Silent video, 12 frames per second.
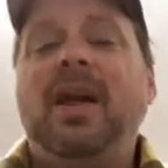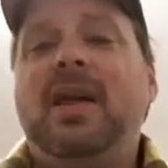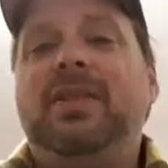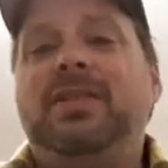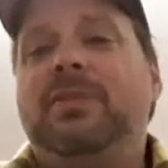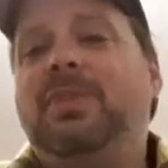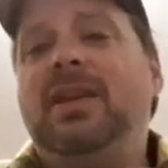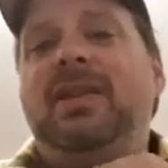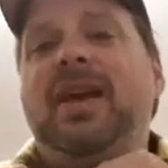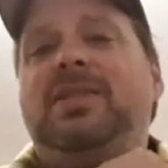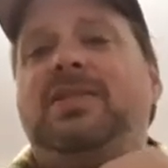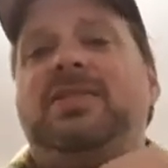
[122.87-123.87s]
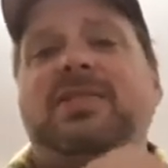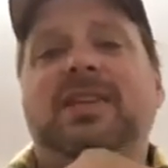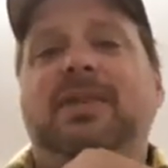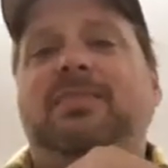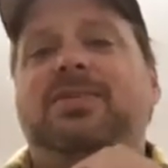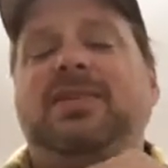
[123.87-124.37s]
to me, that just
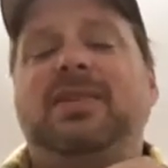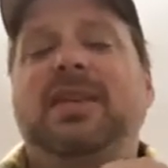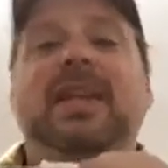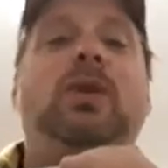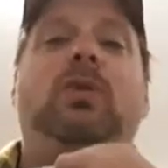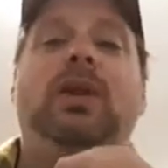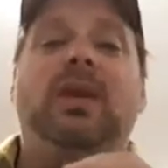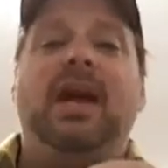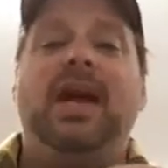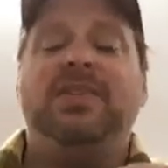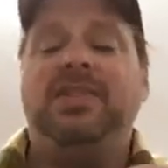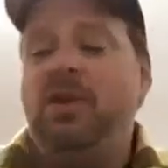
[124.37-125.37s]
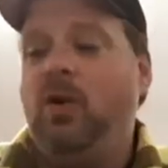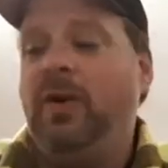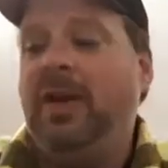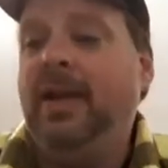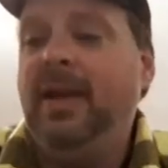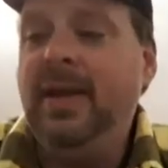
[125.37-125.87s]
seems equally as
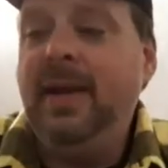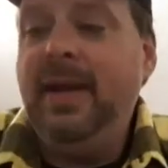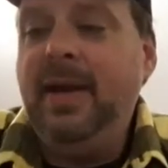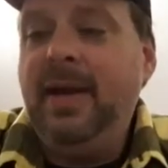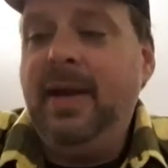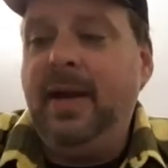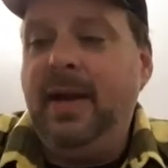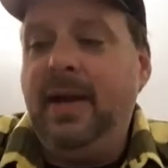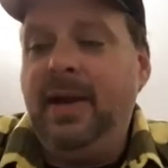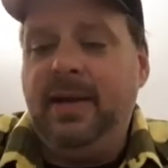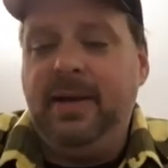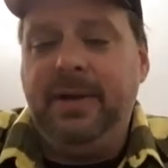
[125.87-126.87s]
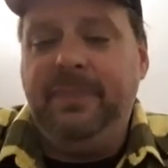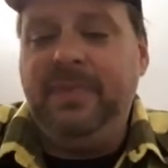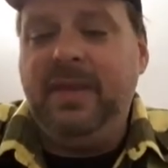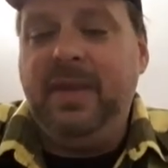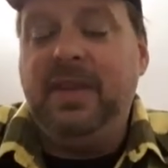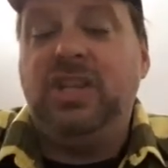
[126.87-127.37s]
annoying.
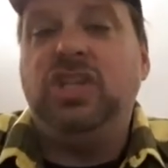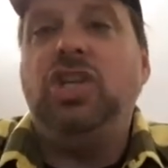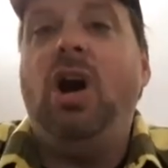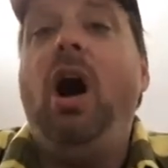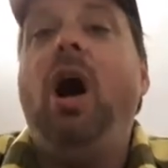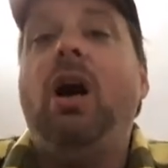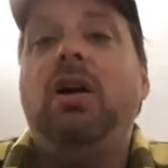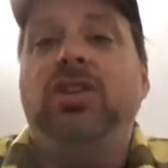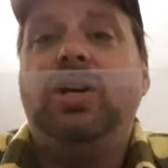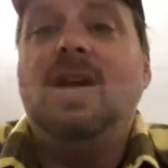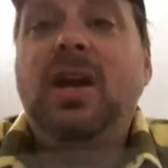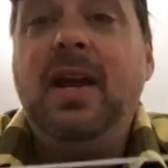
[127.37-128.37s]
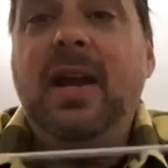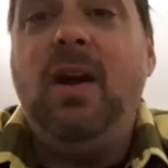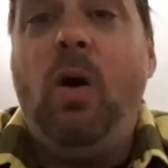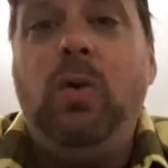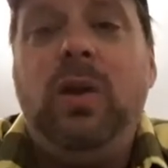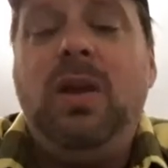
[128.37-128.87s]
The charge, it
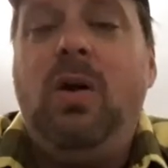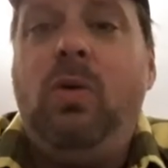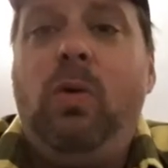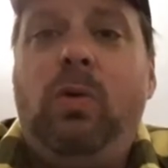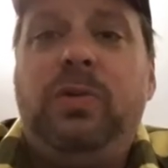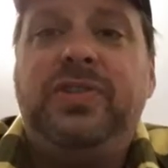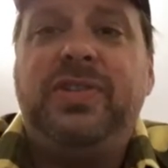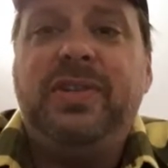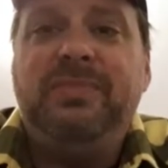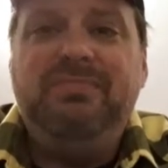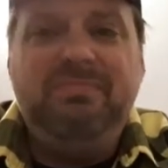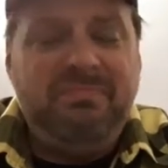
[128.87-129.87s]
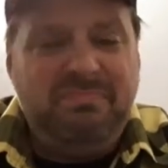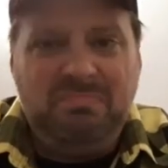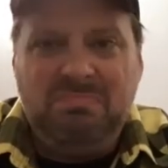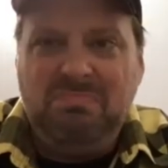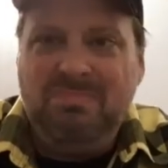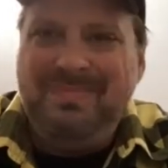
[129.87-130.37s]
only holds
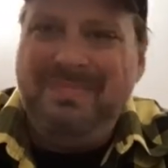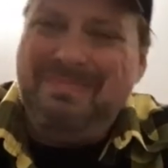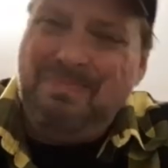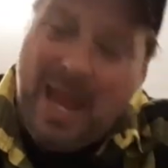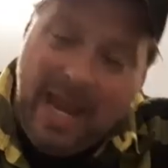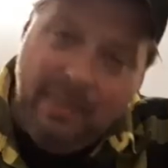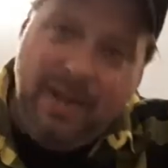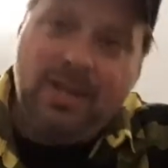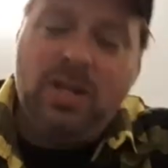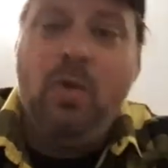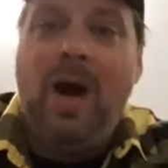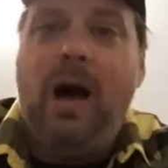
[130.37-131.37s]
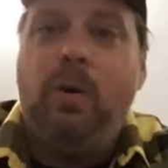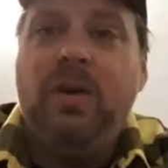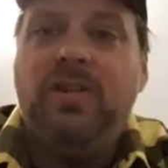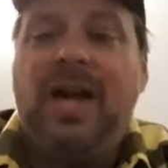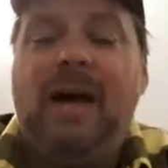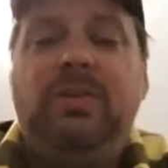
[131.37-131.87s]
maybe 2
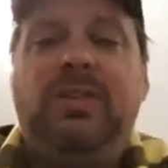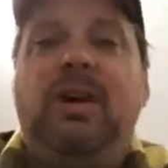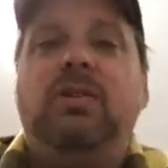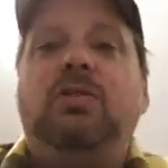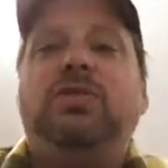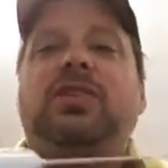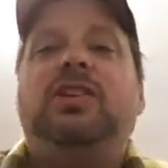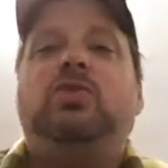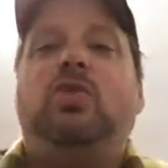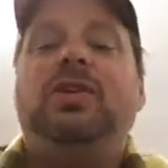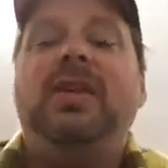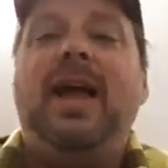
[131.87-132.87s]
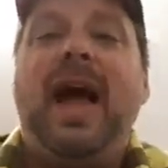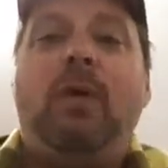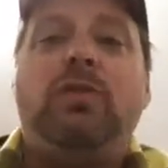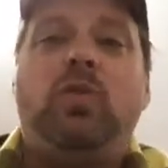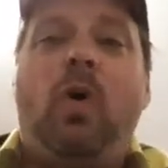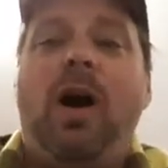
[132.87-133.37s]
hours. I was out using these one day. I
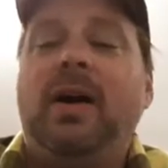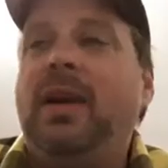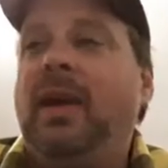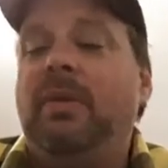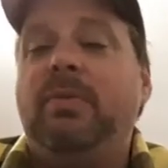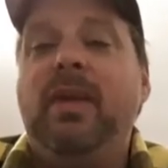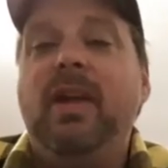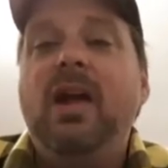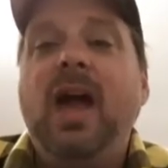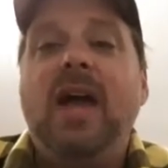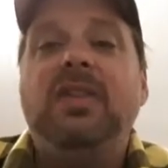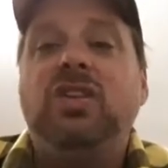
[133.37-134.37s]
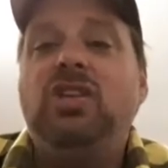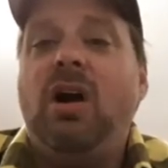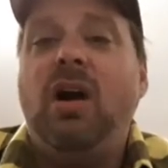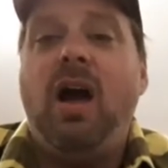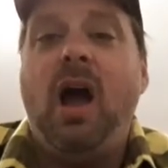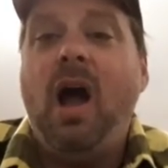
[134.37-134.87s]
was walking, and
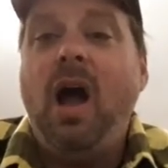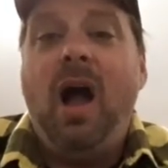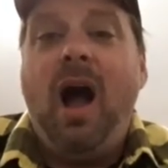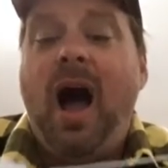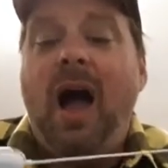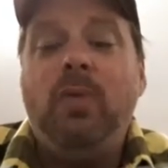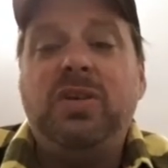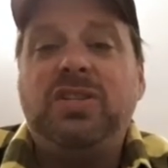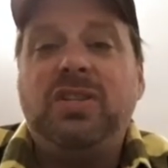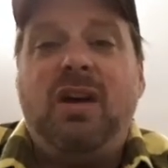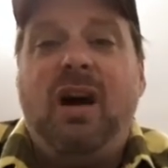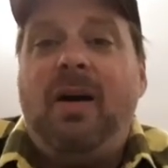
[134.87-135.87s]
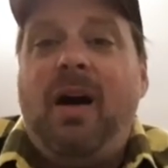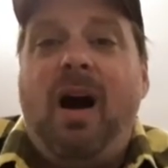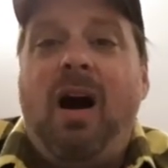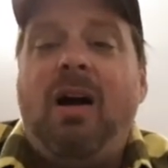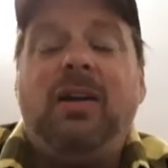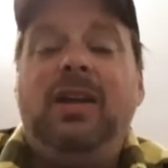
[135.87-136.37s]
I was
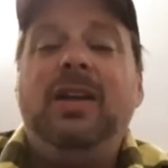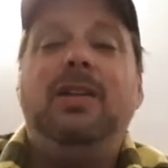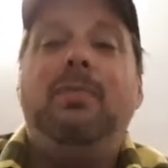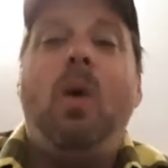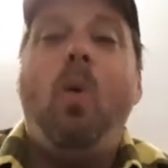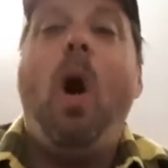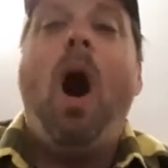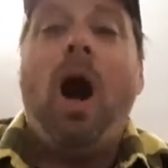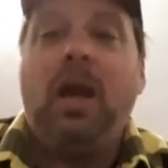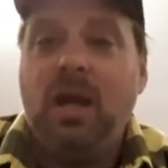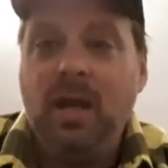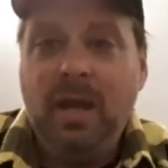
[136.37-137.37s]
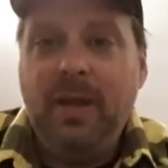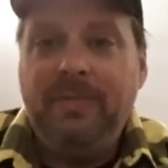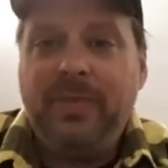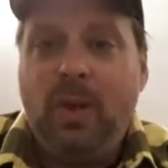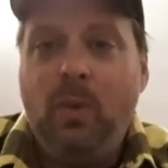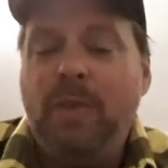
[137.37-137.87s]
hardly into my walk
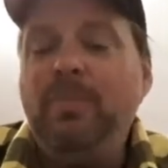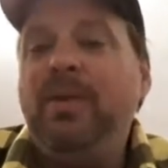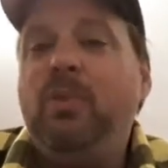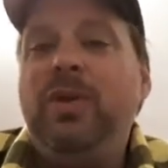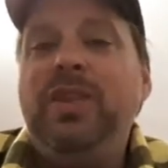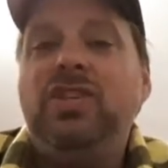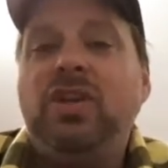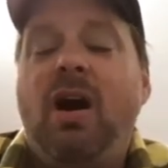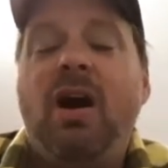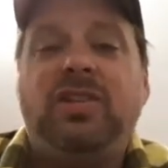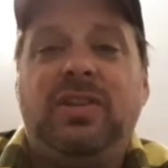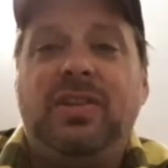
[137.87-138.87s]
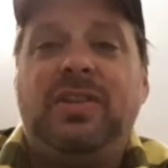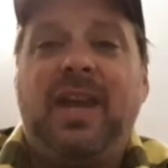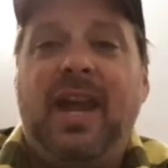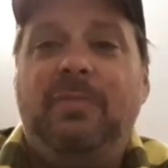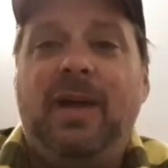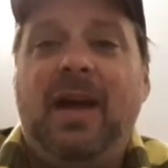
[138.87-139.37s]
when the charge of this
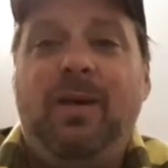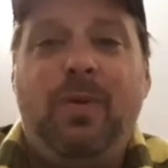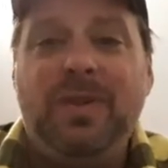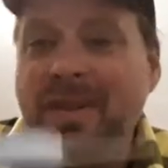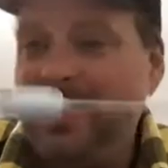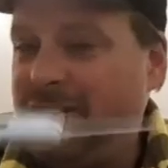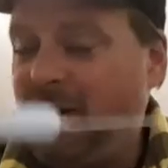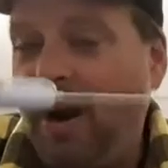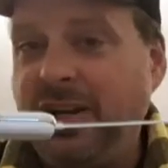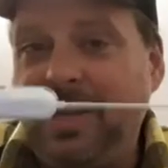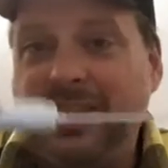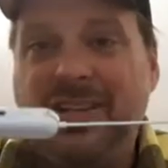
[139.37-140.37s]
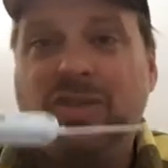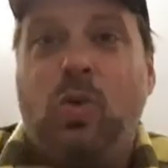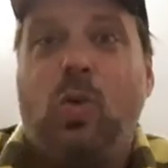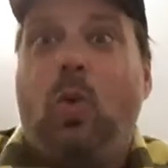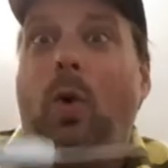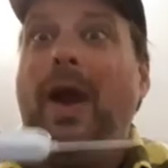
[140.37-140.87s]
came down. When the charge of this just
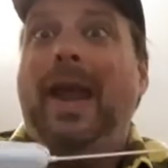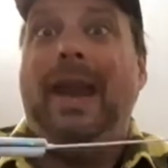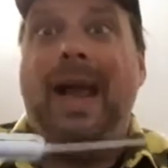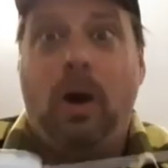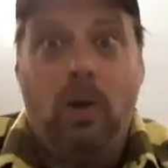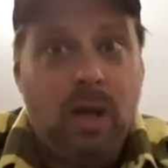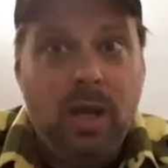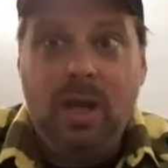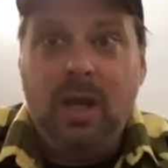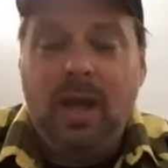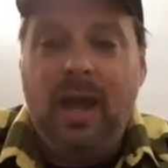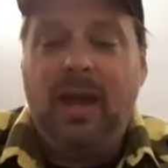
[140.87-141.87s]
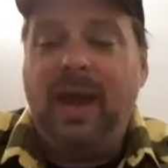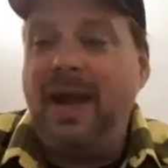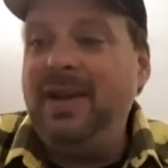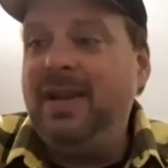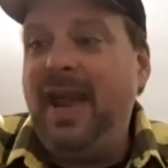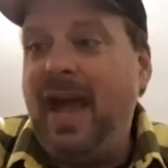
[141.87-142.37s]
ran out, and I
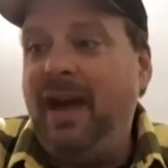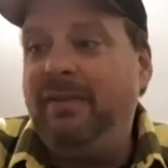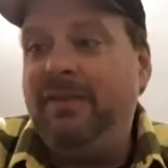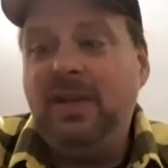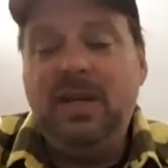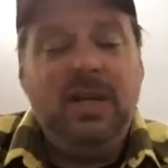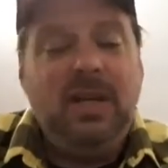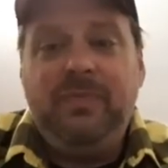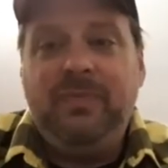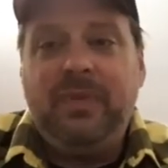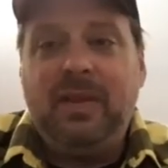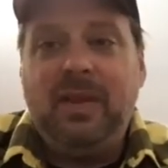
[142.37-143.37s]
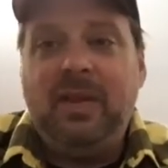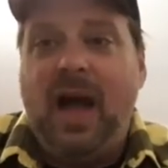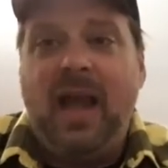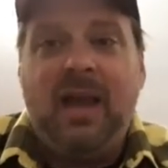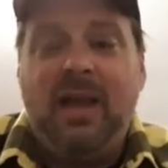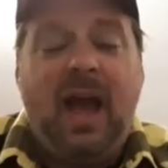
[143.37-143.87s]
didn't have.
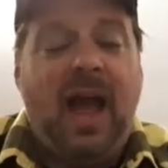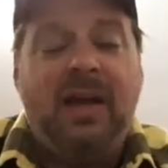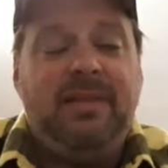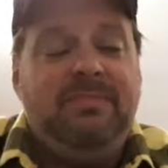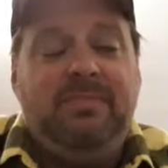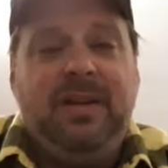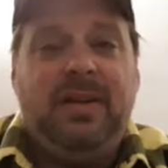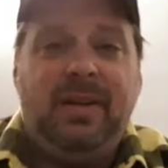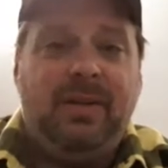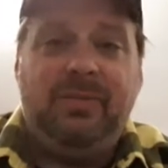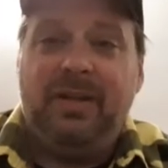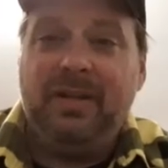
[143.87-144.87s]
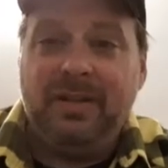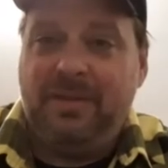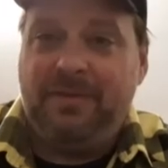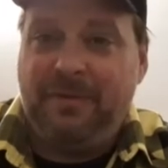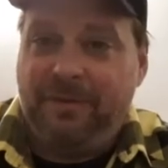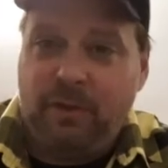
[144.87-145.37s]
I had my
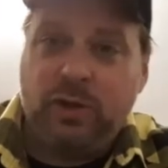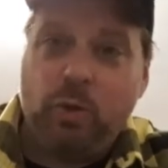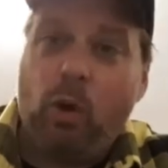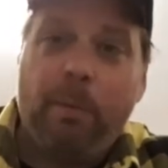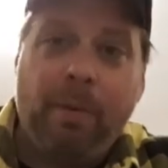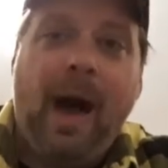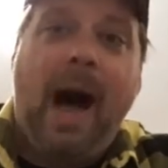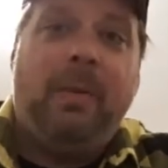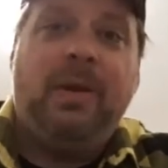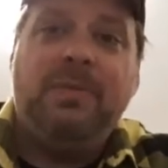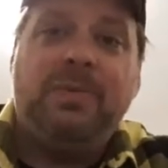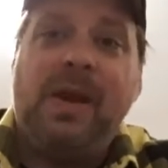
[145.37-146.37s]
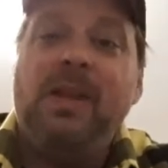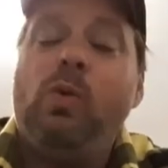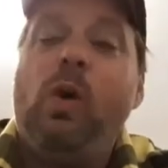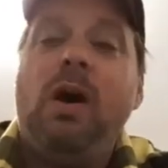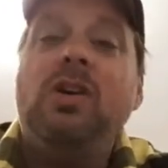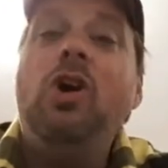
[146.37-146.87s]
first world problems, but I had to
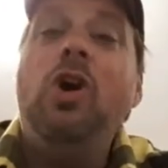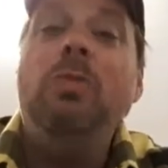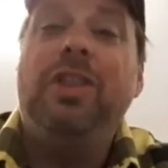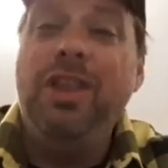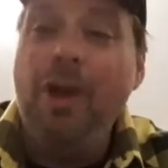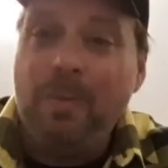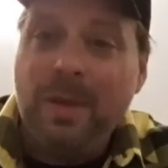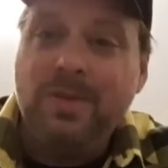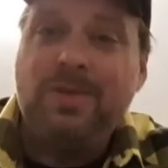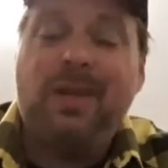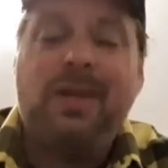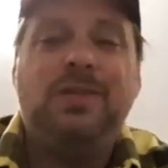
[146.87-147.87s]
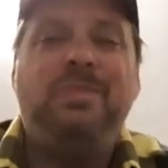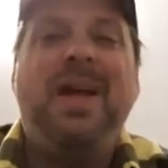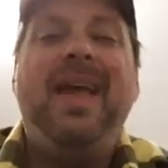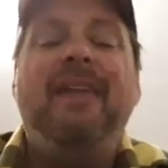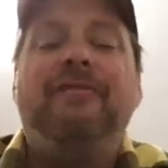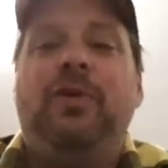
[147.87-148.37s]
walk home with no music because my
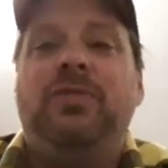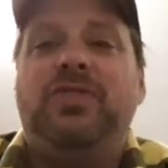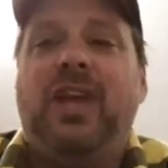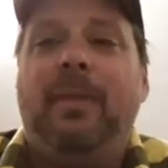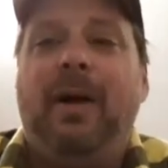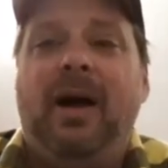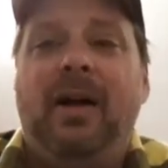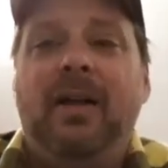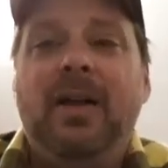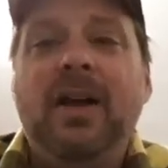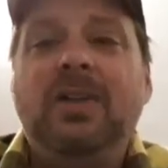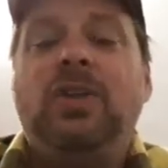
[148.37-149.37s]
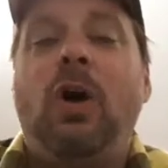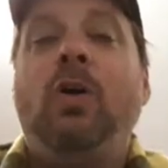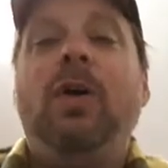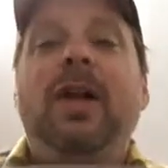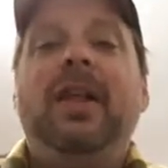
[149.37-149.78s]
headphones came out. So